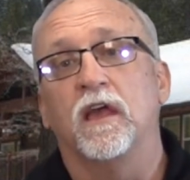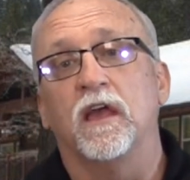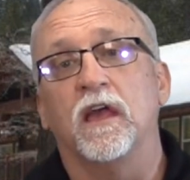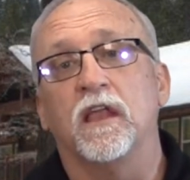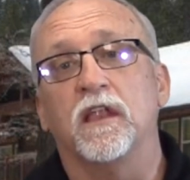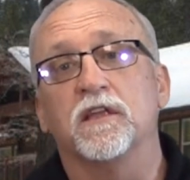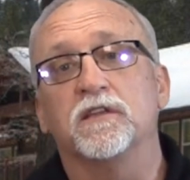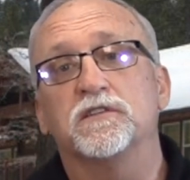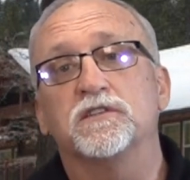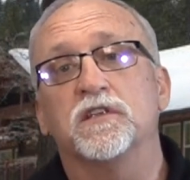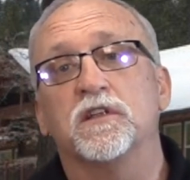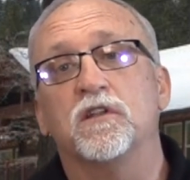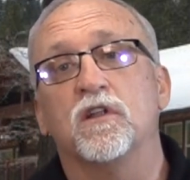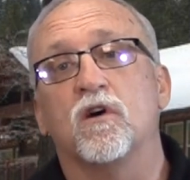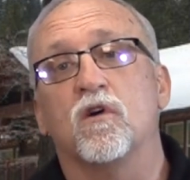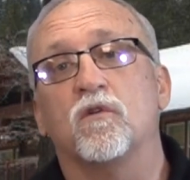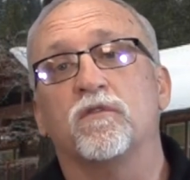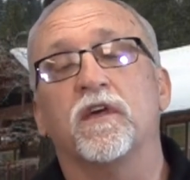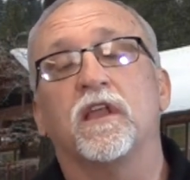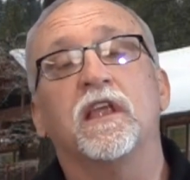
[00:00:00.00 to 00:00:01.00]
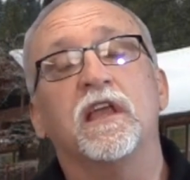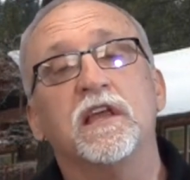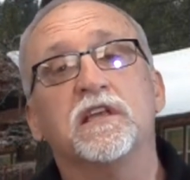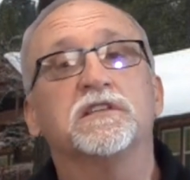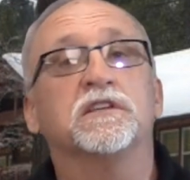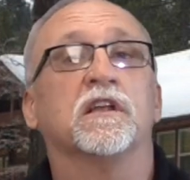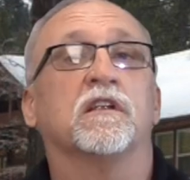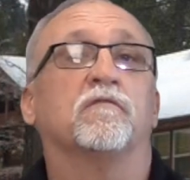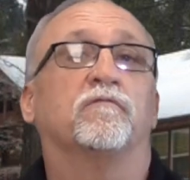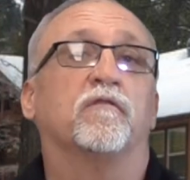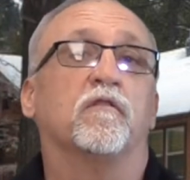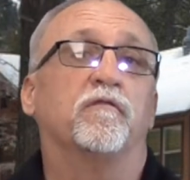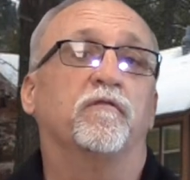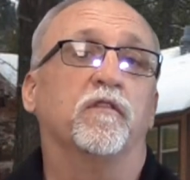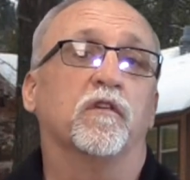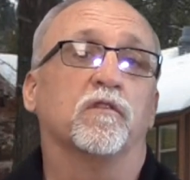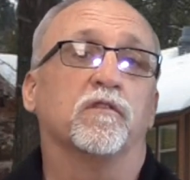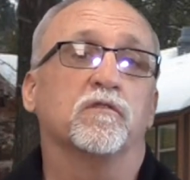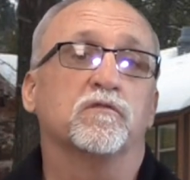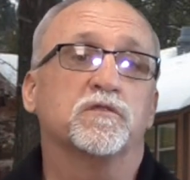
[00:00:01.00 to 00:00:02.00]
it is to know that He's going to
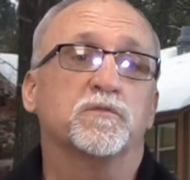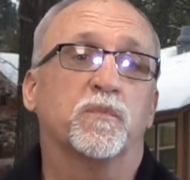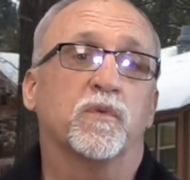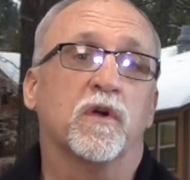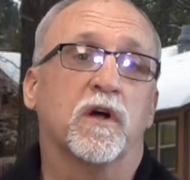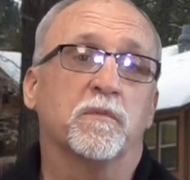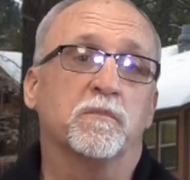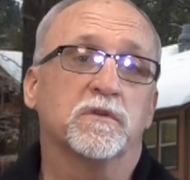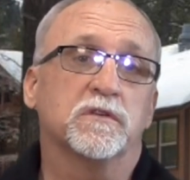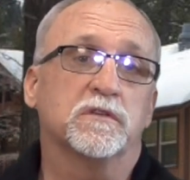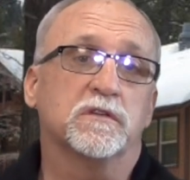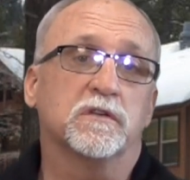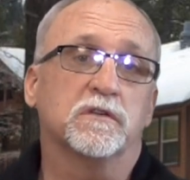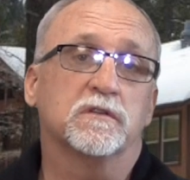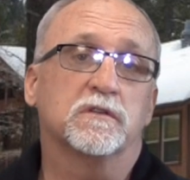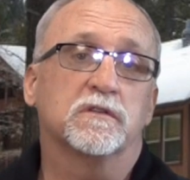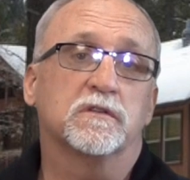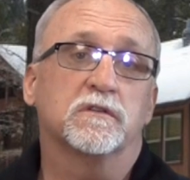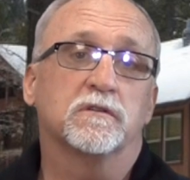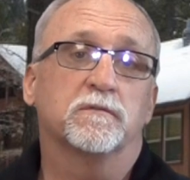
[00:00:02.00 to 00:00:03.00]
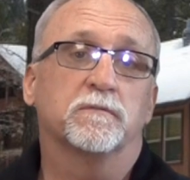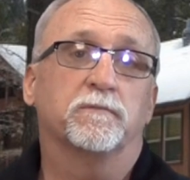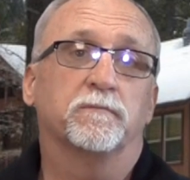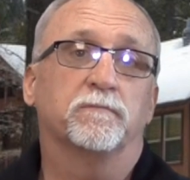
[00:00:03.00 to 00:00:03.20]
fulfill those promises.